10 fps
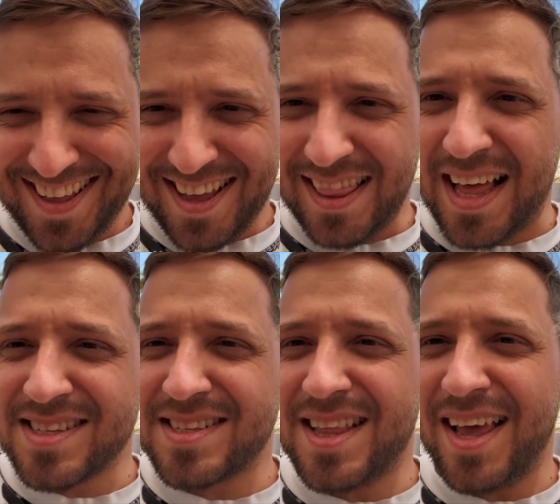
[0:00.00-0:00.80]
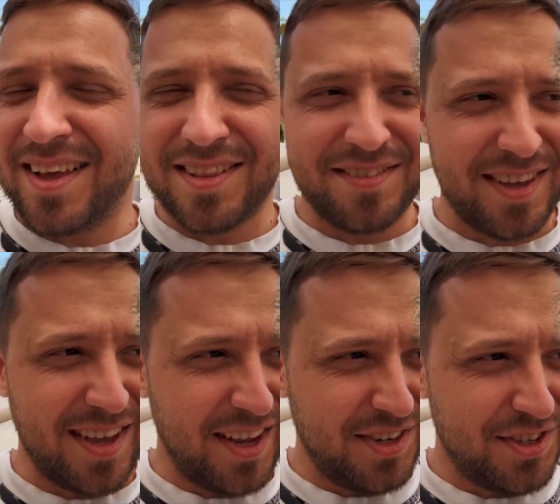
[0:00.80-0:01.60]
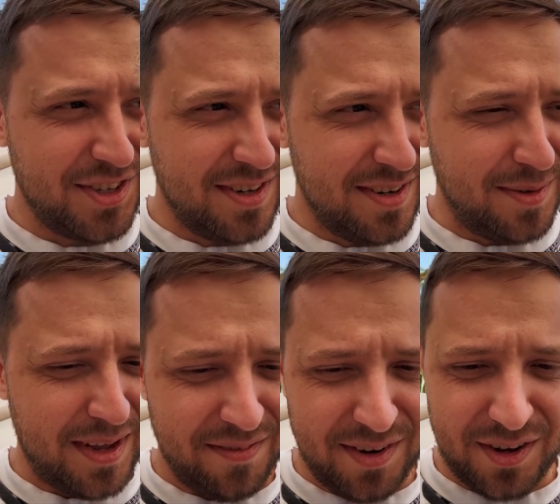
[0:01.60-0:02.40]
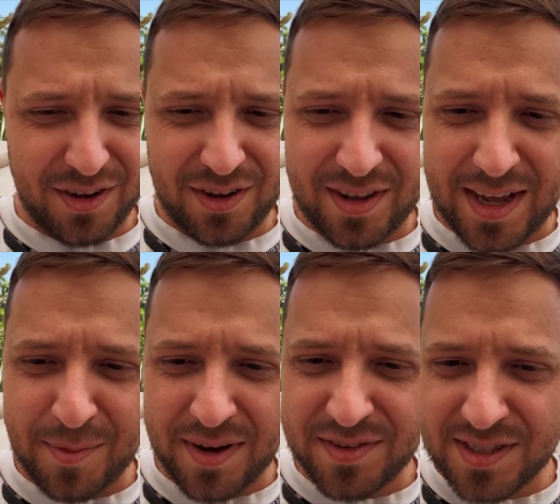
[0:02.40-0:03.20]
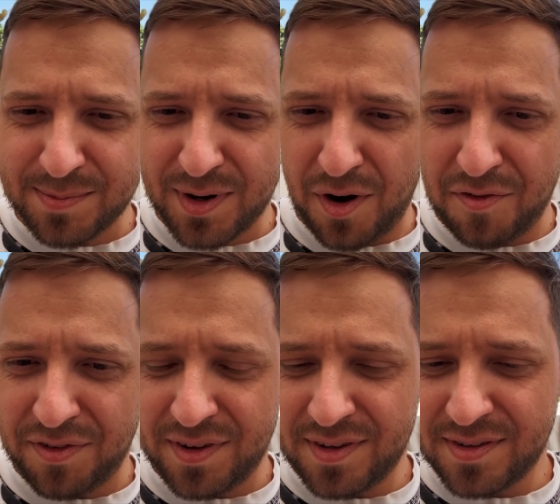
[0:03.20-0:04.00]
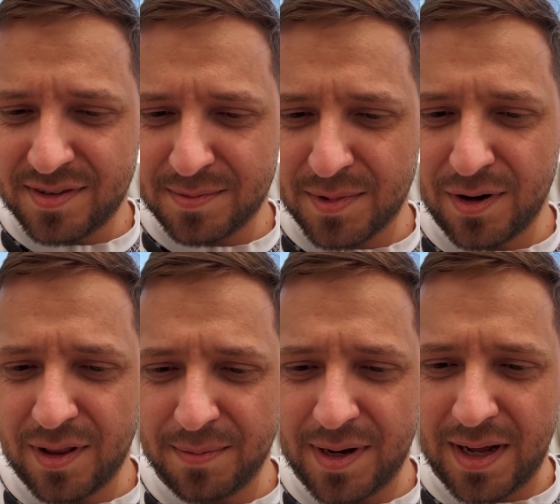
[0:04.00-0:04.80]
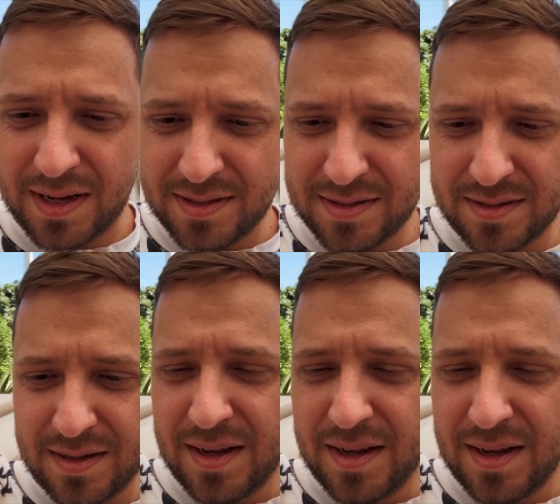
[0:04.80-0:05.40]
Last day on the vacation. We're having a good time. We're having some coffee, some color with ice.